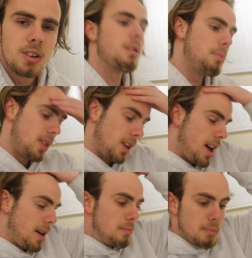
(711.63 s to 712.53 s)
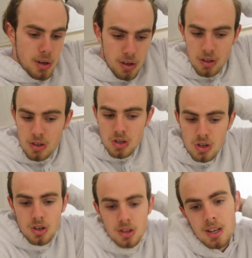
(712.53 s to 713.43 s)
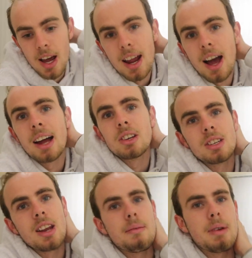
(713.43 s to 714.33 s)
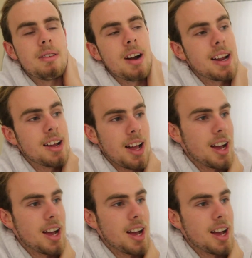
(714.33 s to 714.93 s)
That'll be the aim because Tuesday, I just need to be ready.